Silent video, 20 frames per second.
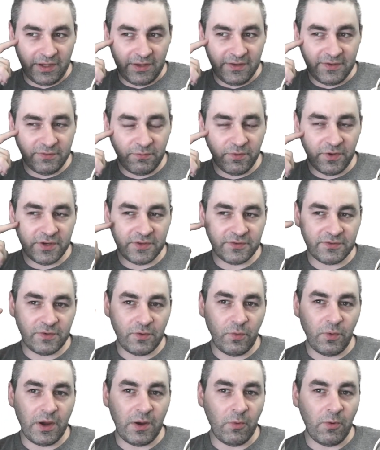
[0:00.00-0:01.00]
And this works
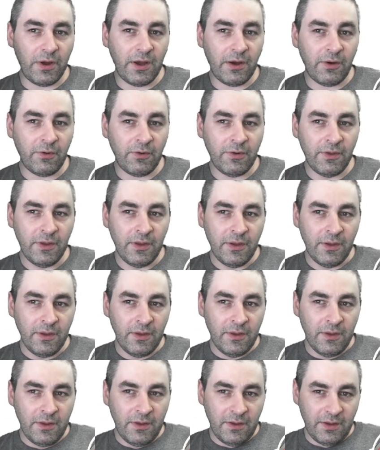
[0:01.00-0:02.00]
quite well
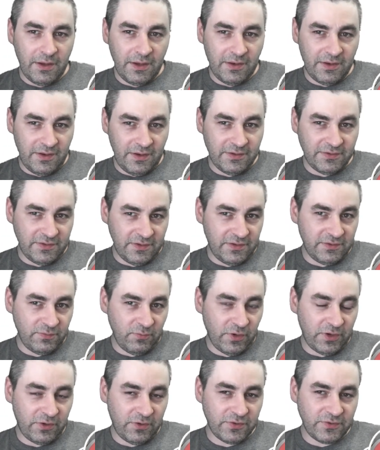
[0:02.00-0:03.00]
and is
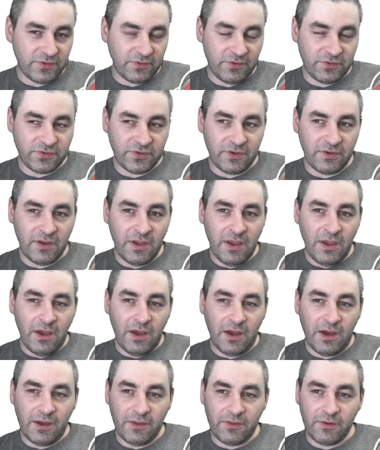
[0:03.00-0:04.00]
one good solution.
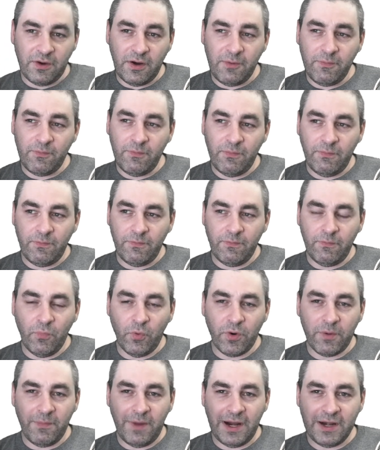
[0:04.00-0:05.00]
There are
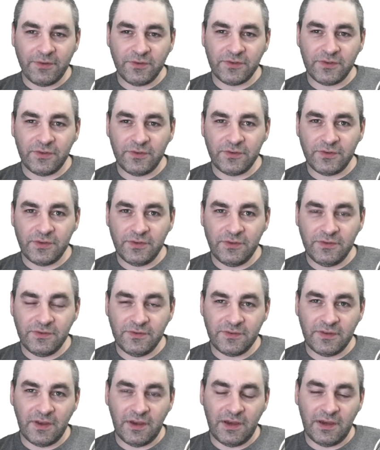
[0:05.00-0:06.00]
more modern
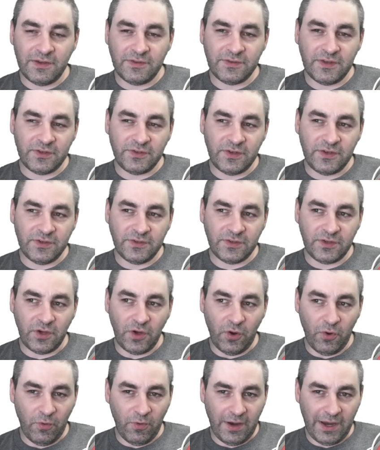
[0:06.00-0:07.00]
solutions, such as
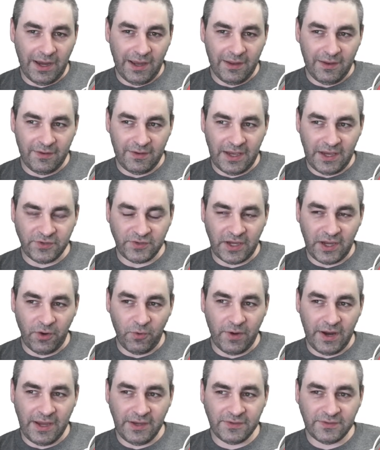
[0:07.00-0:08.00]

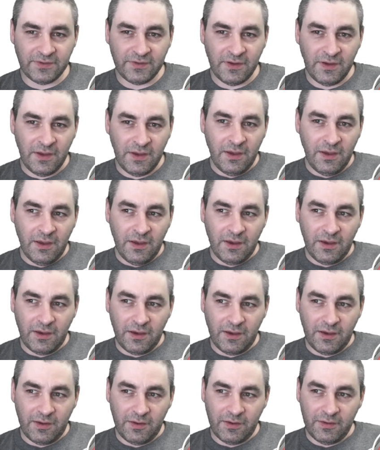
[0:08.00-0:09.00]
Go-iOS.
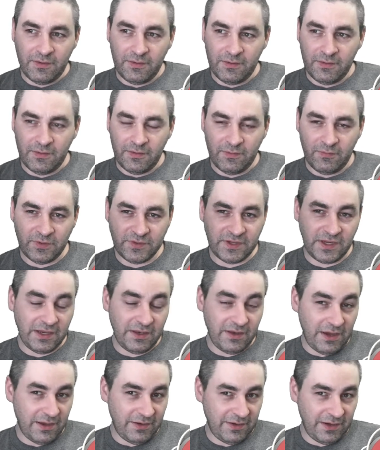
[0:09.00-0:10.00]
Once
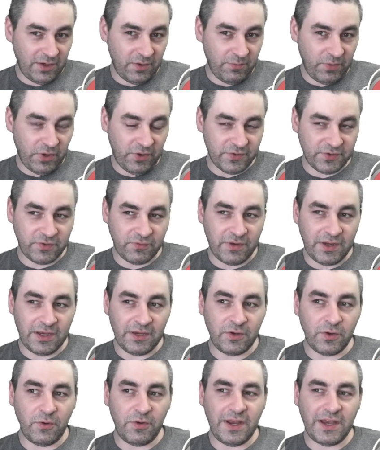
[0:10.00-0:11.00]
again, Daniel Paul's
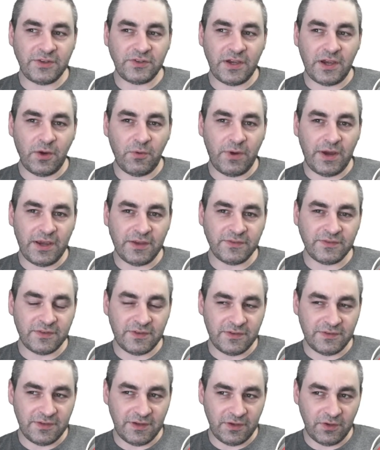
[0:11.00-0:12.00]
created Go-iOS.
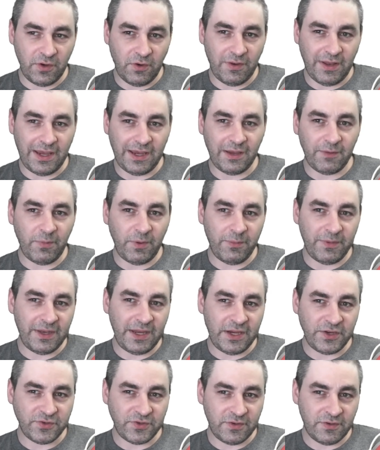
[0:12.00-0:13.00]
It's a Golang
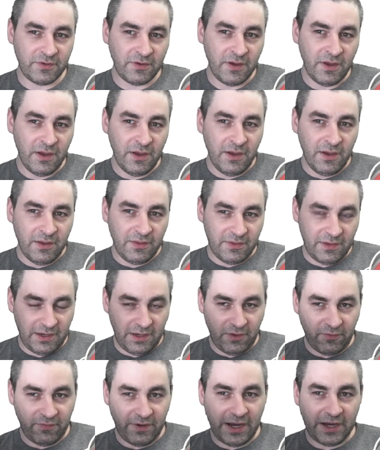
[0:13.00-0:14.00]
implementation that
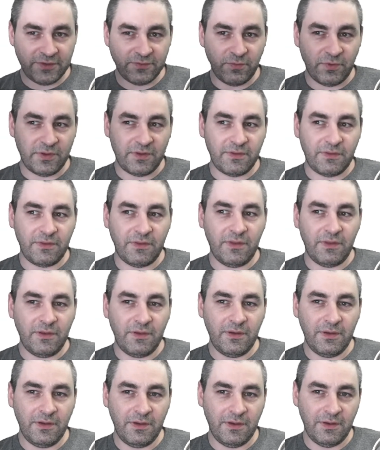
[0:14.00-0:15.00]
interacts with,
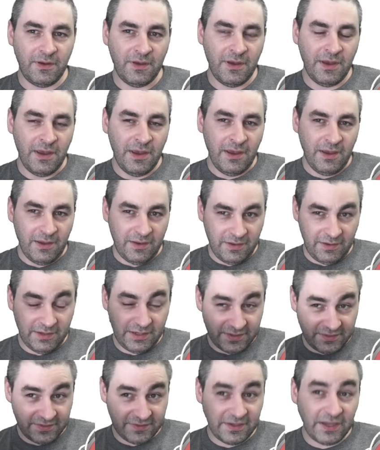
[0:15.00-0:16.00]
that
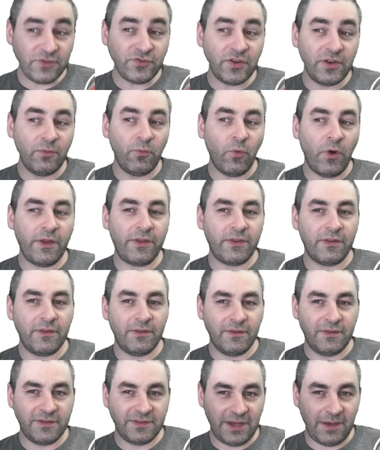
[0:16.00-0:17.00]
does essentially what
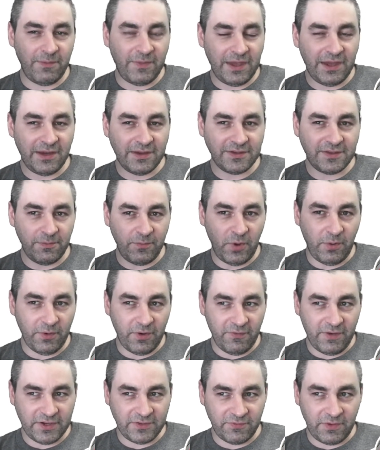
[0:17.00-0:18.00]
the same thing as the mobile
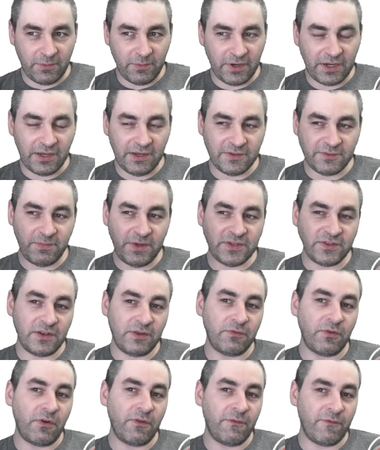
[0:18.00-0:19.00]
device framework. It's basically
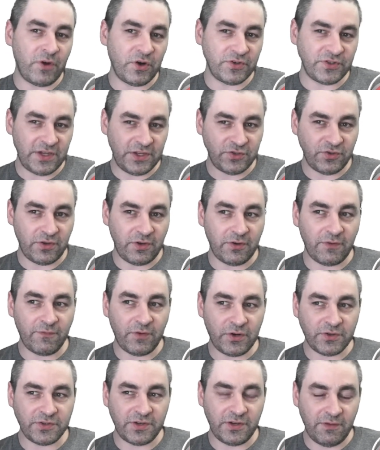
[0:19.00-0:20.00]
a reverse engineered
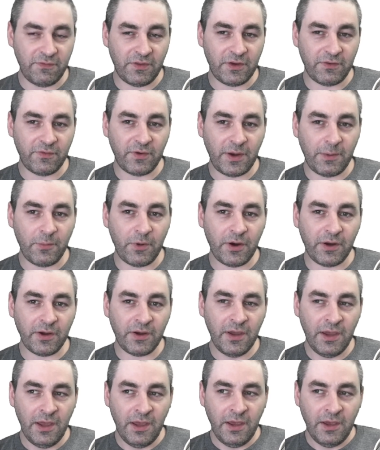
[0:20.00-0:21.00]
version of their
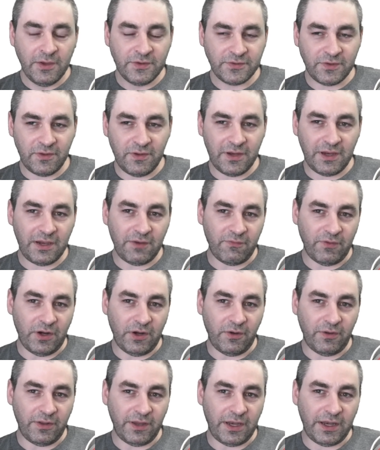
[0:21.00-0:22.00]
framework so that it can run
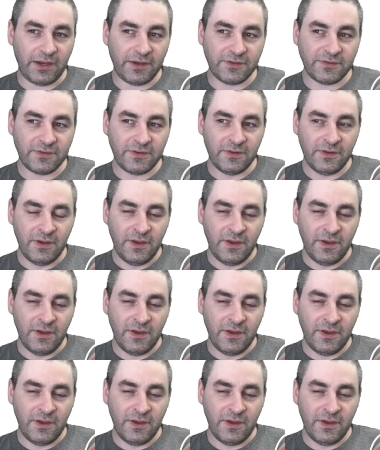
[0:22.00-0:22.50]
on Linux.